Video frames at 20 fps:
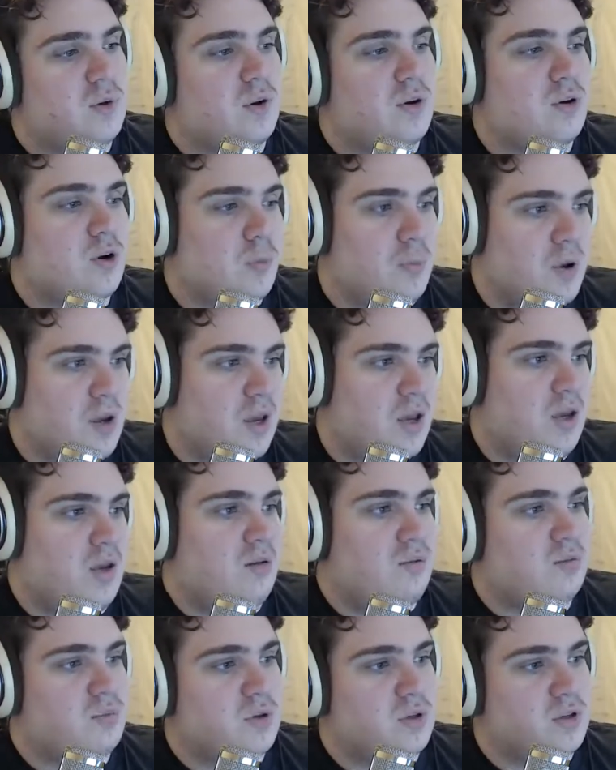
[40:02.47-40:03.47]
you had Group
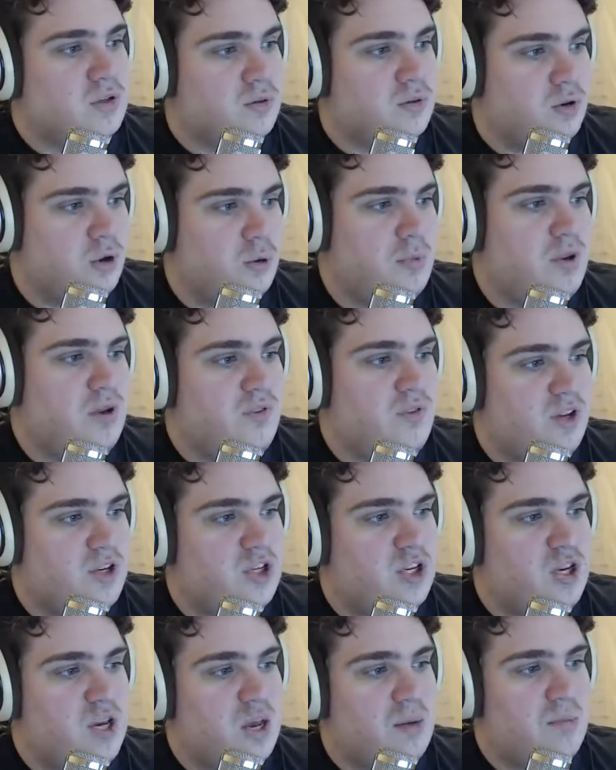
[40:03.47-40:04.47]
A was Newbie,
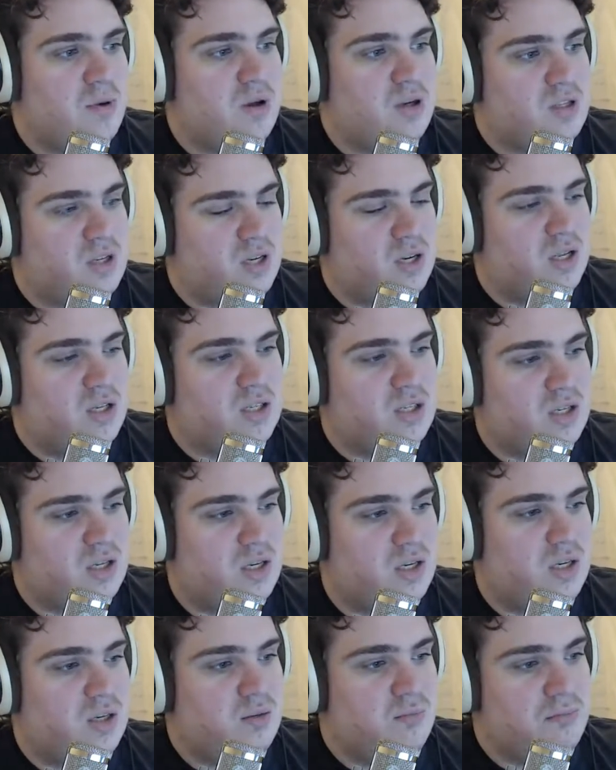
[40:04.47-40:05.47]
Vici Gaming,
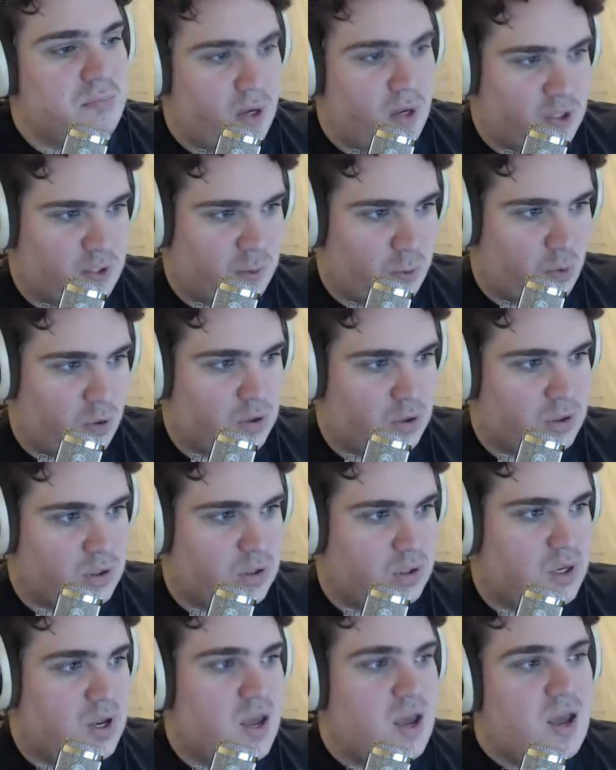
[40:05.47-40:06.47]
TNC, Mouse
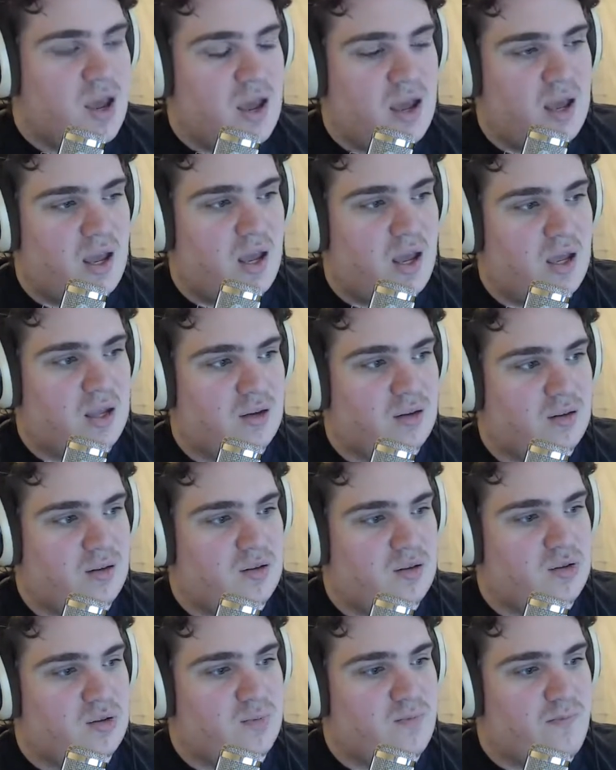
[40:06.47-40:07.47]
Sports,
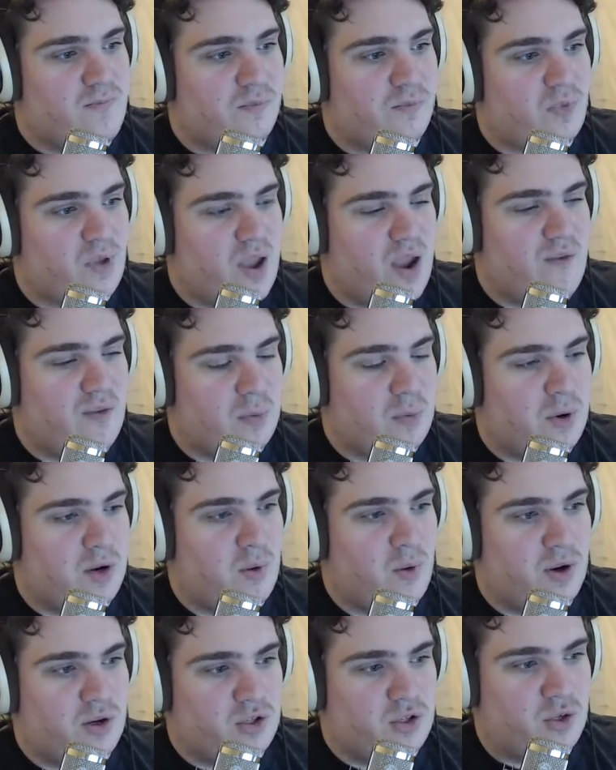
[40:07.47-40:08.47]
and everybody
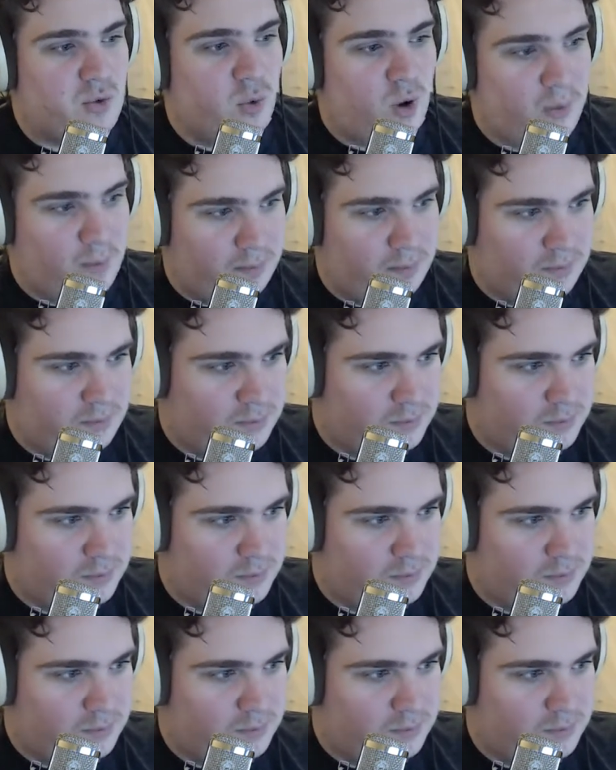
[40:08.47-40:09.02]
went 2-1.